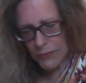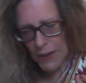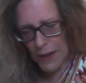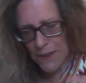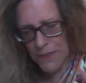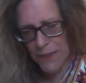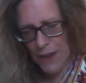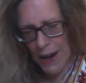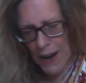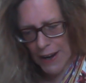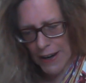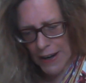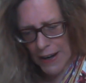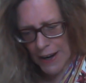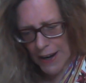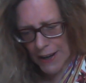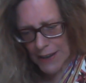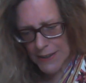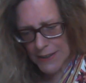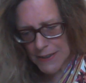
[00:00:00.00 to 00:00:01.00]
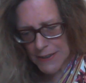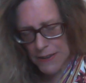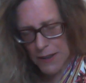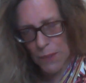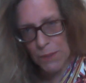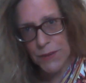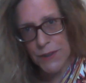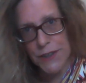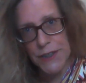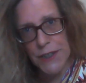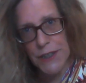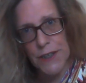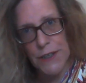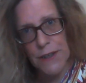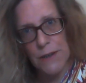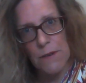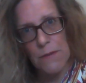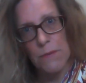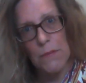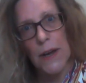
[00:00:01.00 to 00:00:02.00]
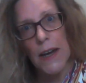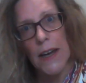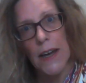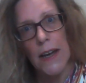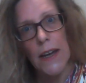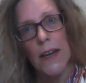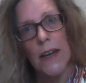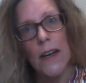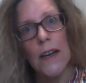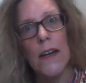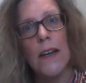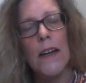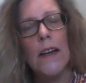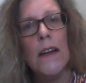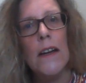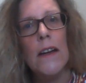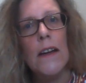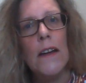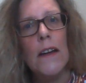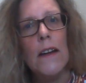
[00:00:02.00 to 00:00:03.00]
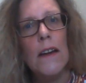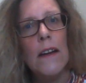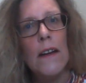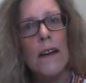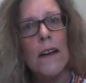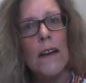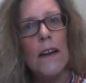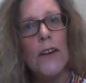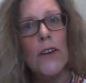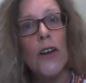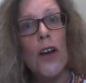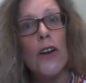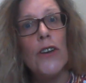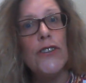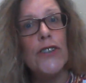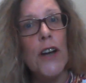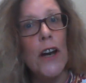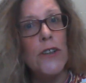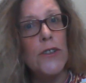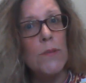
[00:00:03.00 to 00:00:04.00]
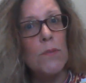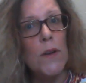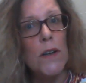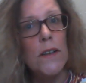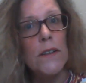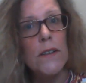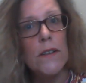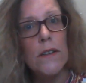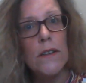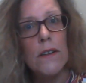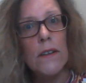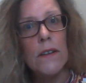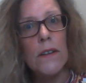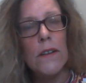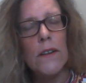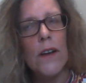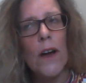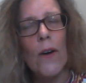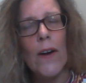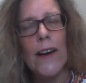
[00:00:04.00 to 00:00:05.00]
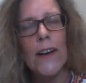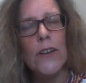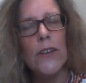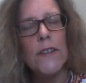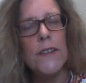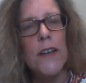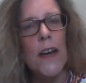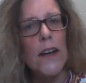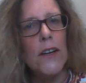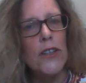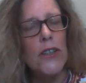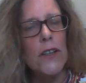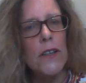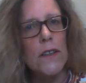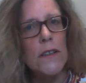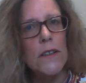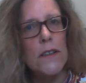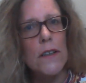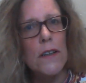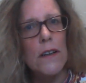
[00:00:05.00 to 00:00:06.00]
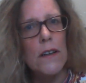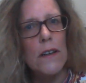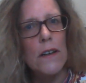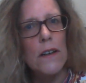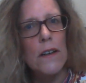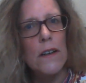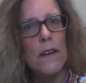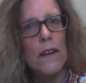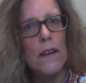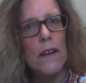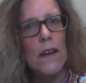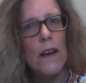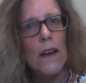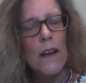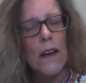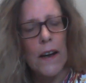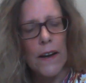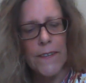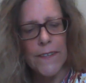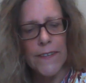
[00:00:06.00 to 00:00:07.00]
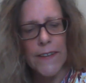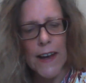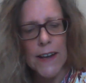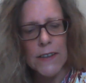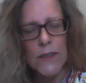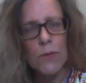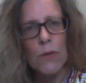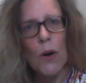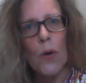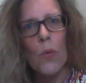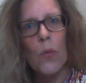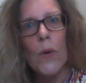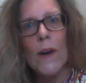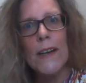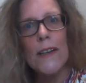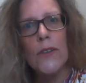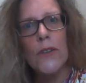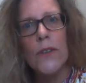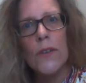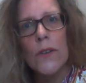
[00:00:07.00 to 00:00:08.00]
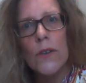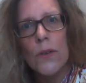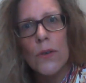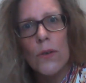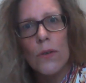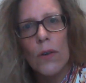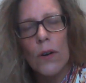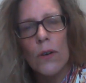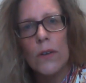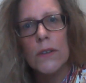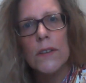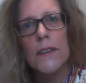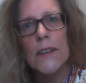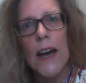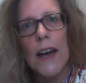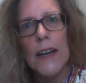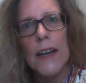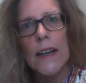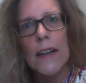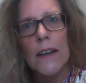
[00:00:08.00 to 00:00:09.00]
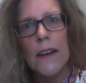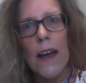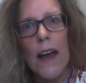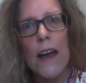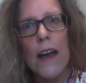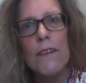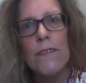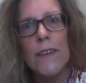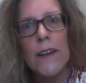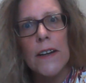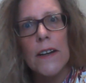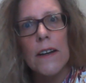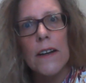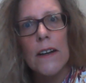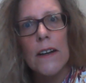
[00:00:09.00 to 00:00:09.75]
They accepted me. No judgment, no accusations. And that's what we do all day in heaven.